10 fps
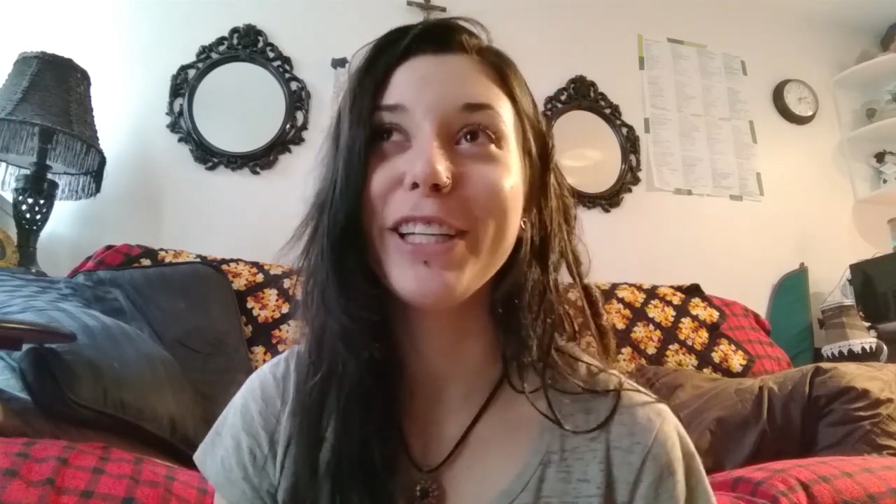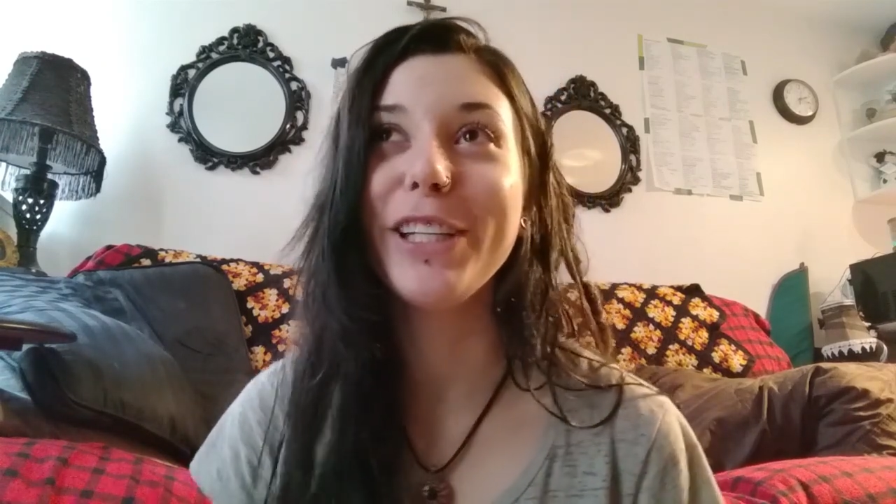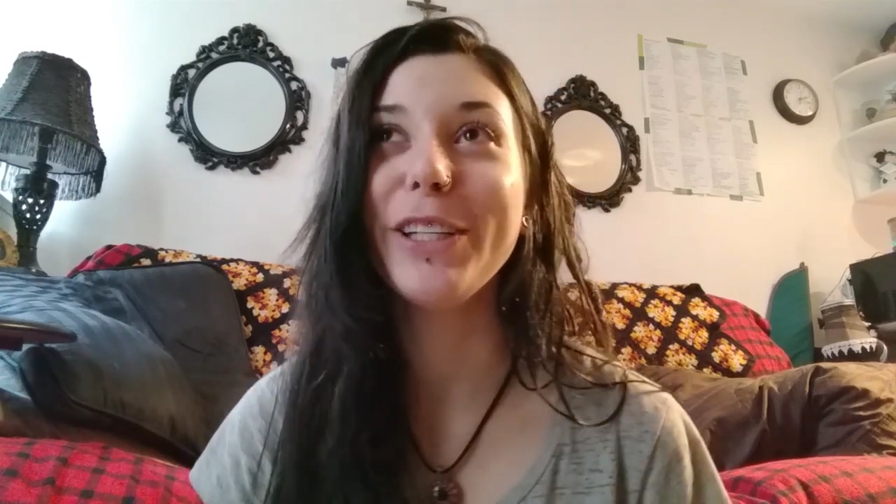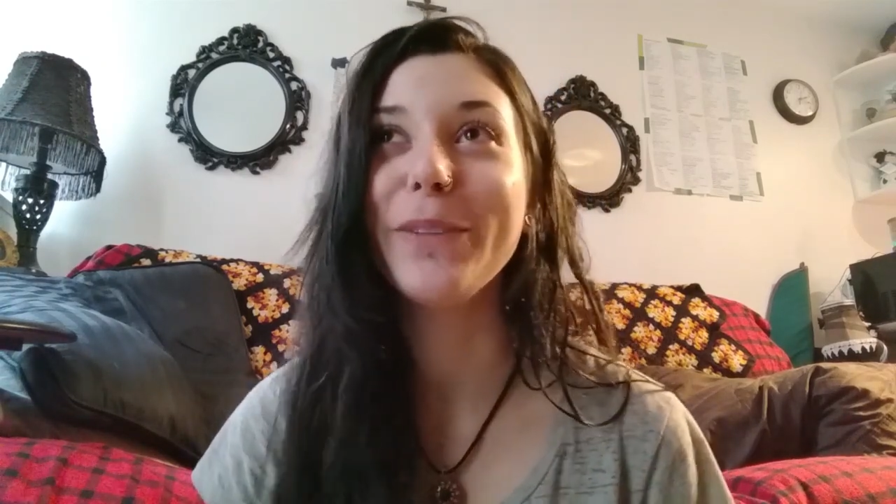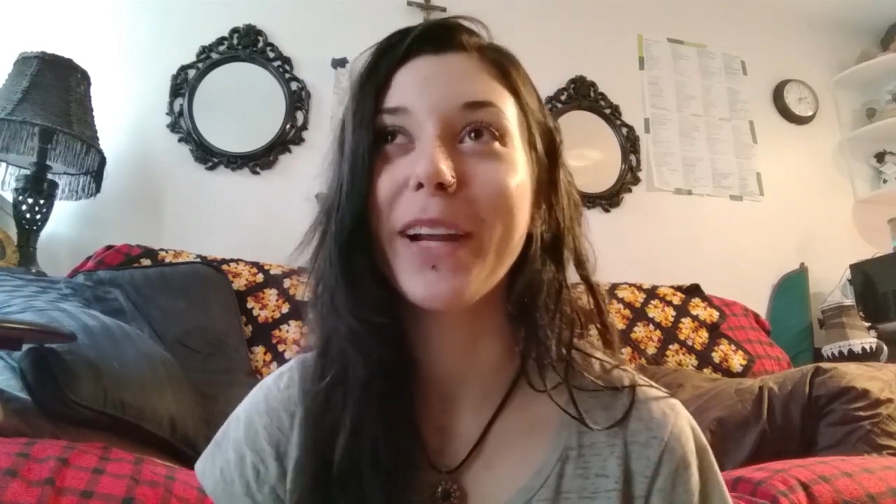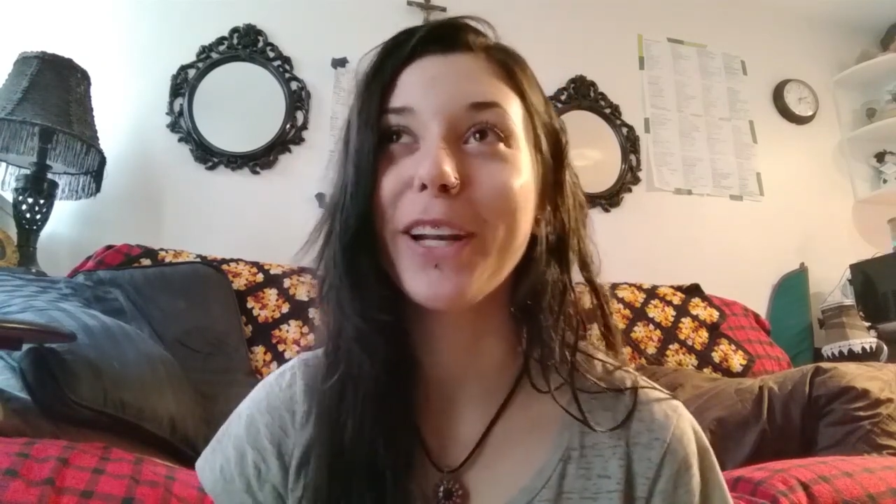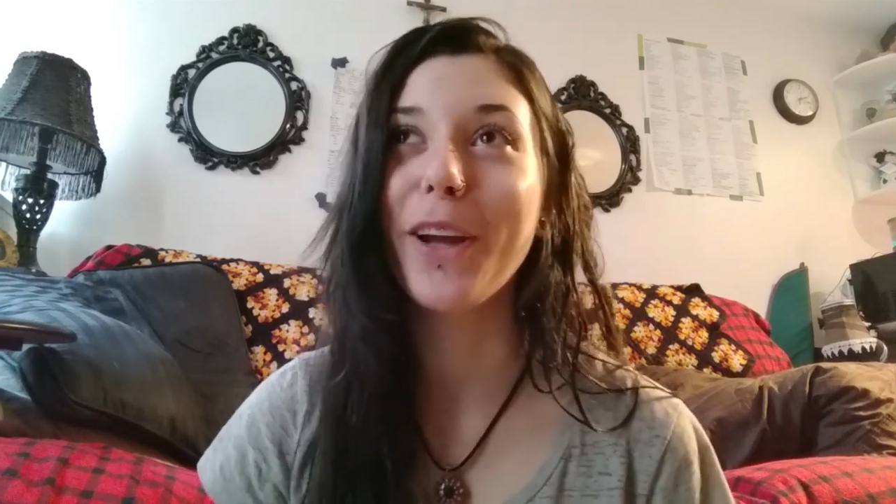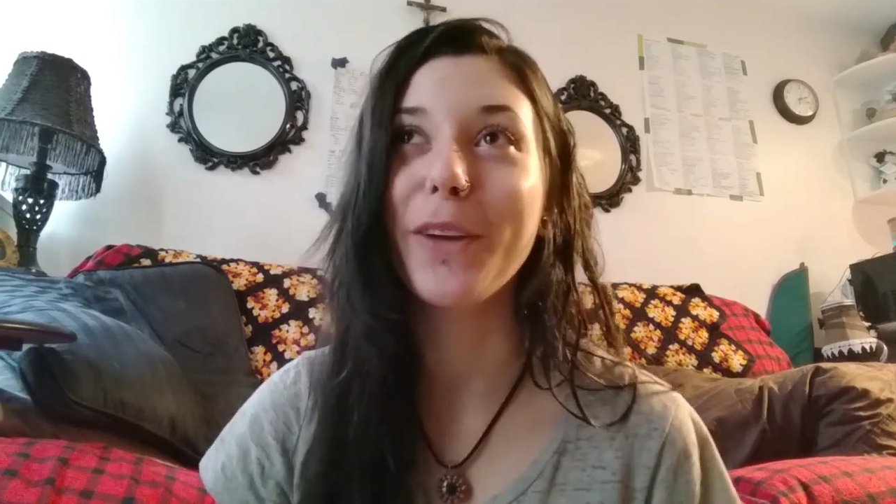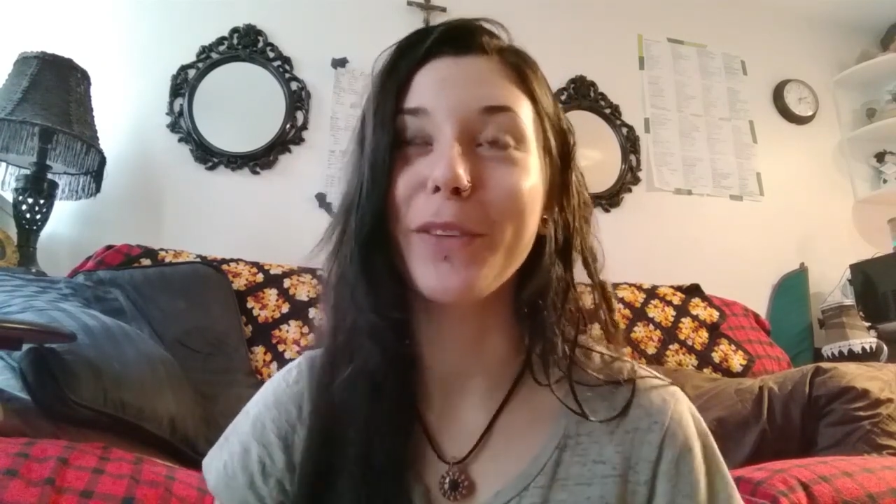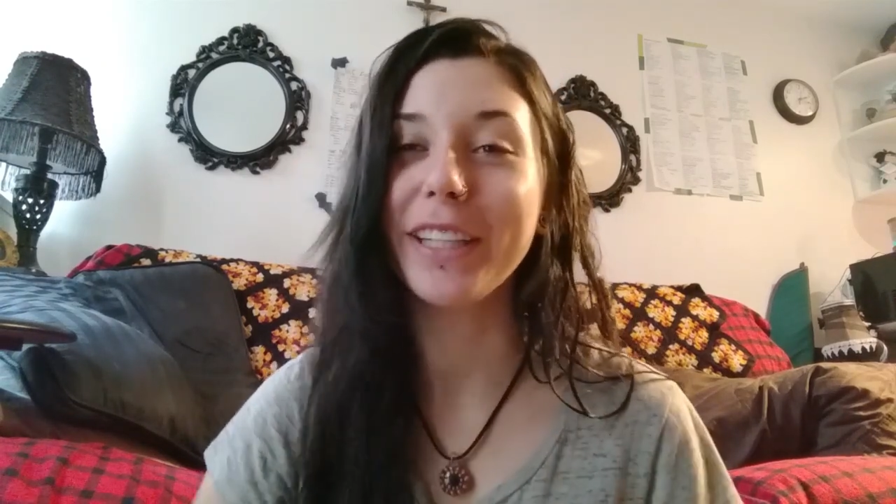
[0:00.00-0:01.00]
you might
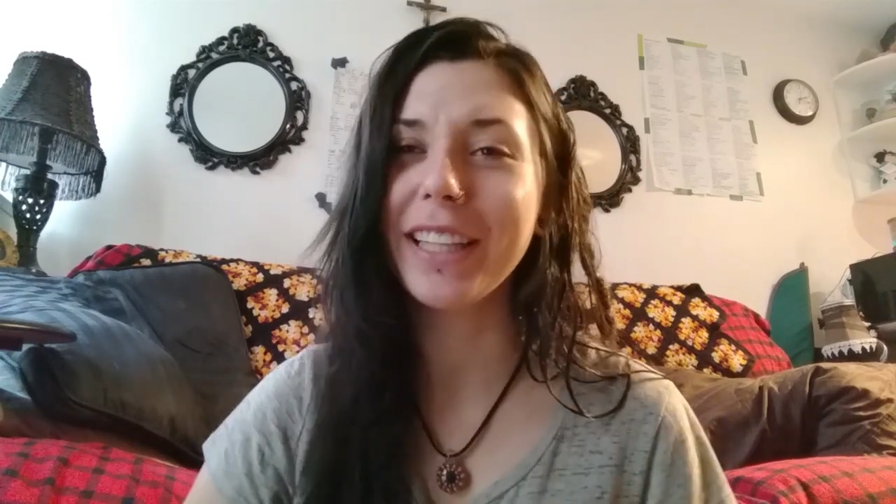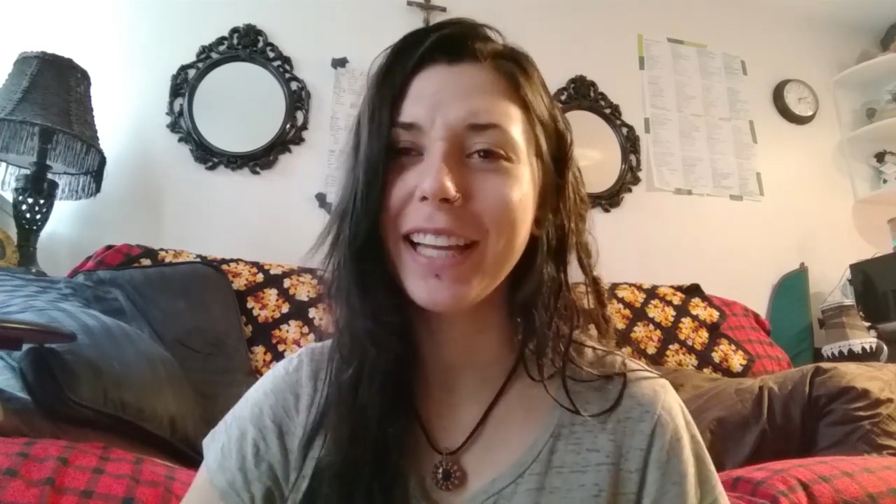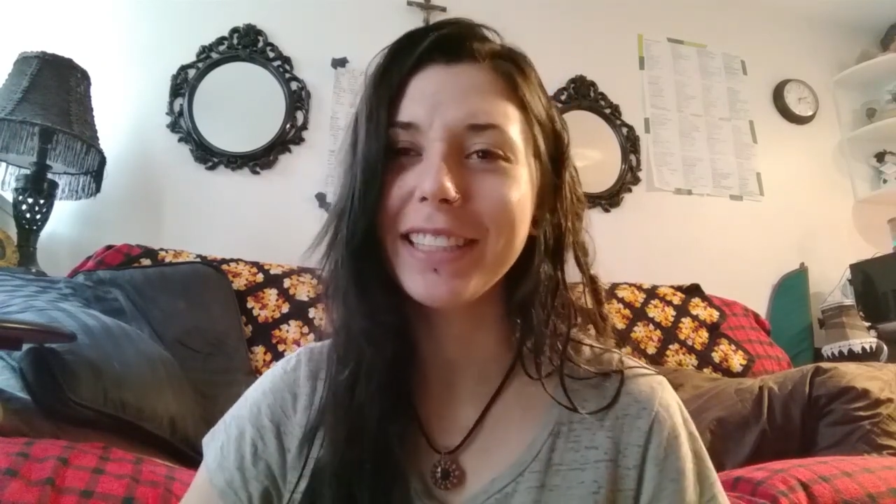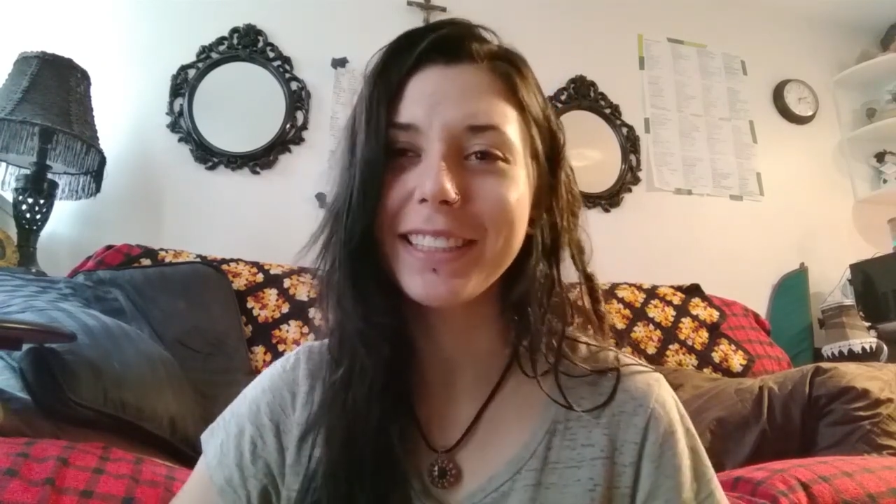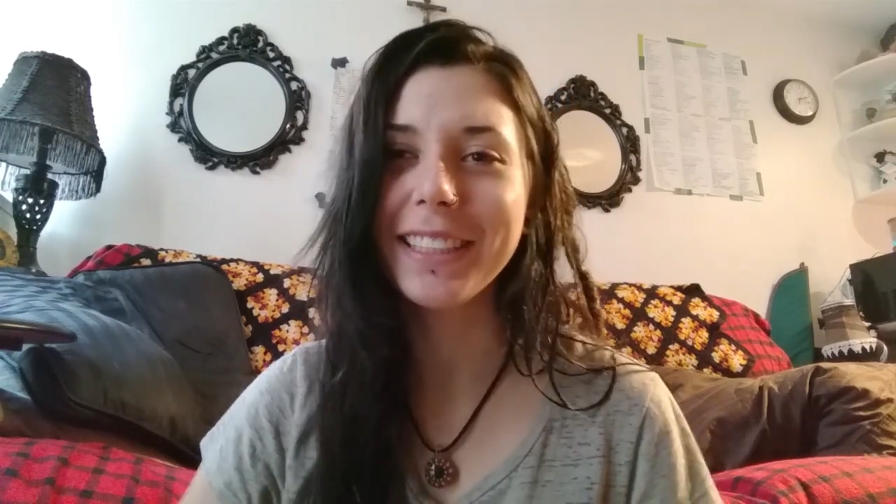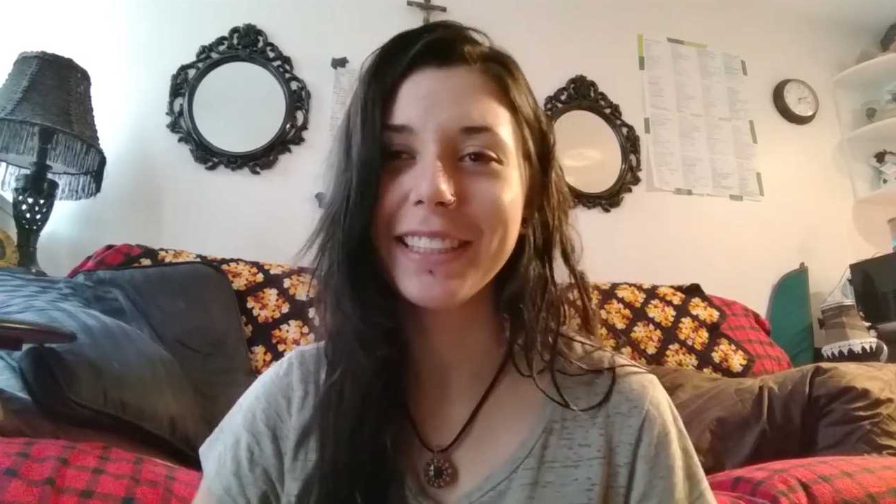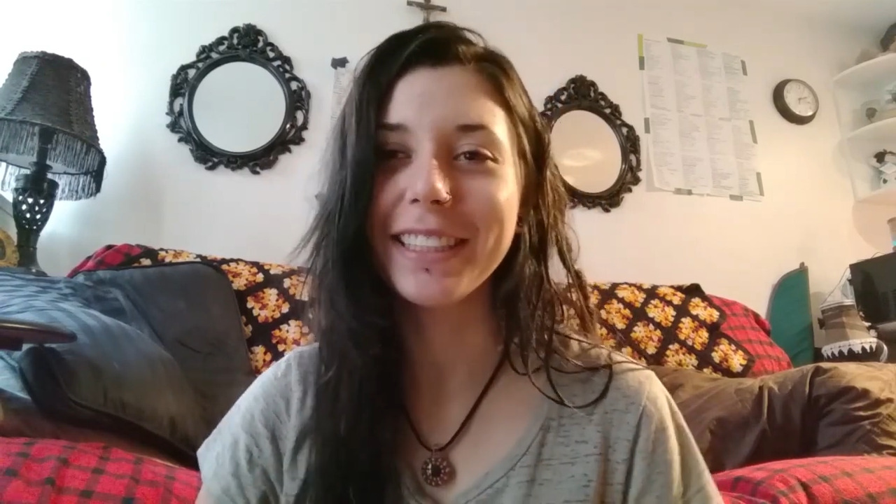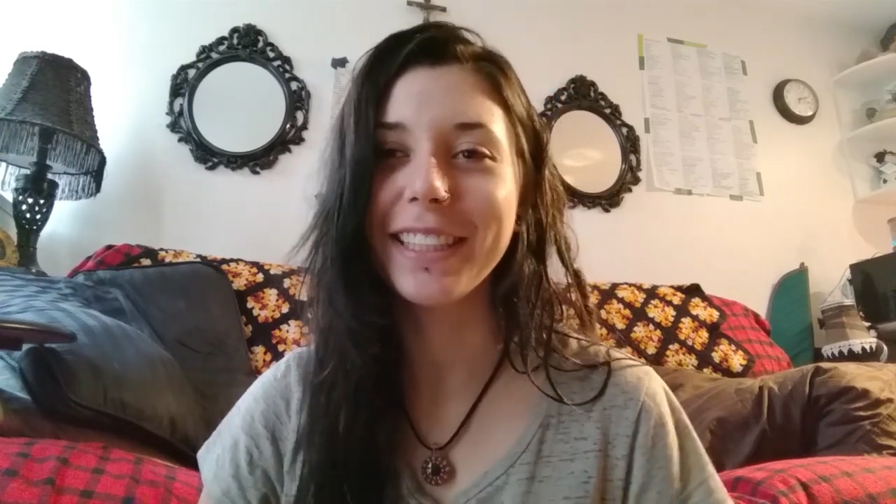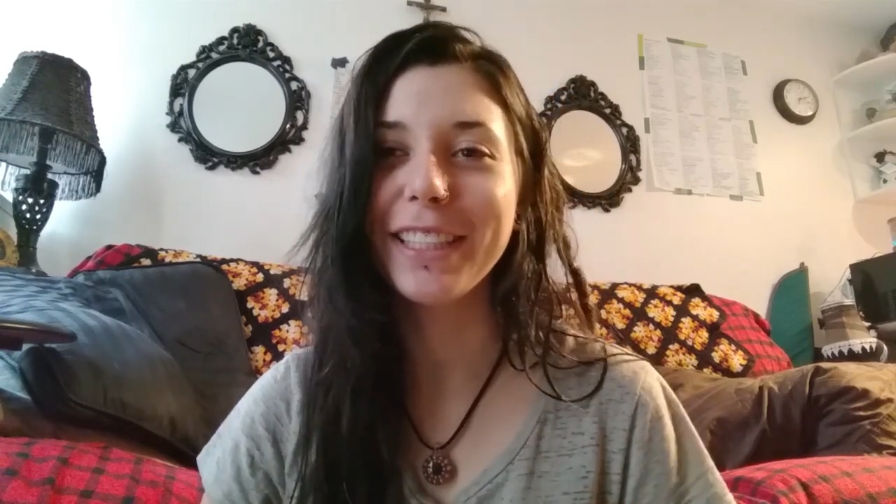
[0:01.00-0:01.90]
not realize it.